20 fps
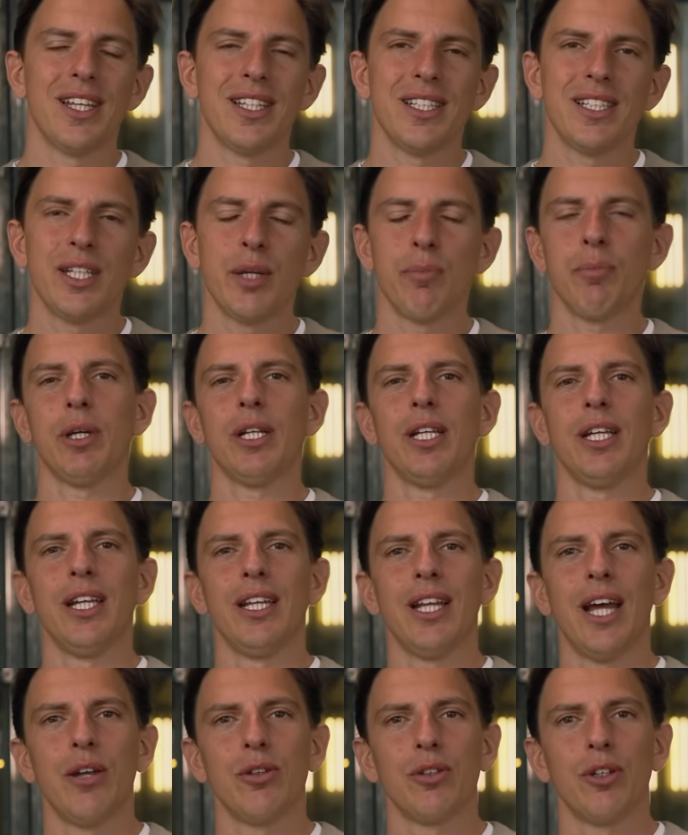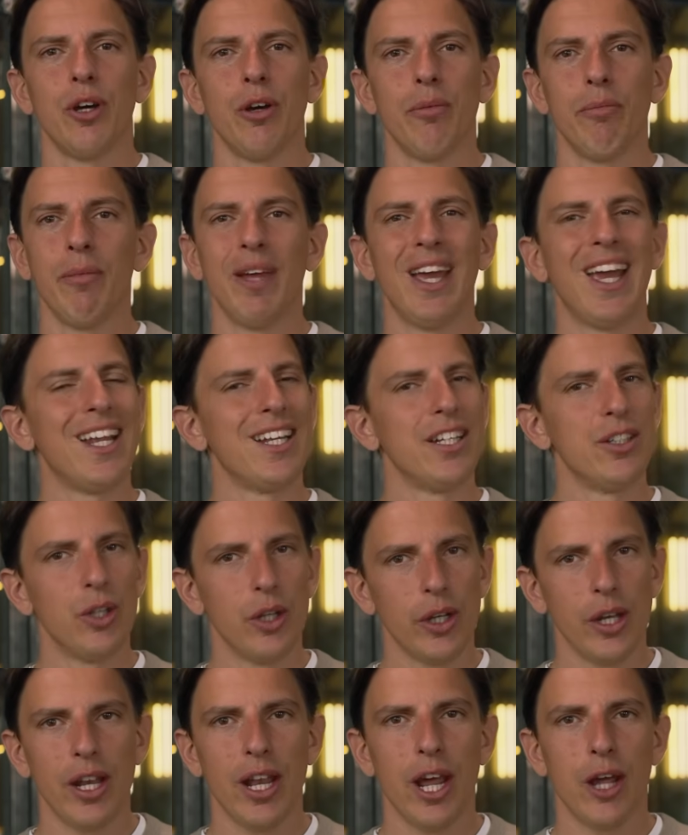is typically an outcome and
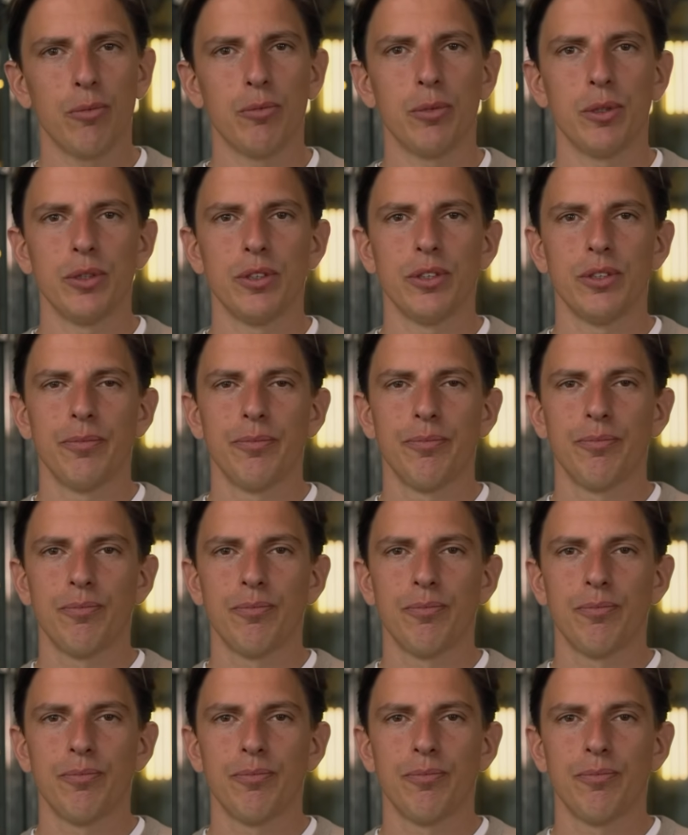not an output.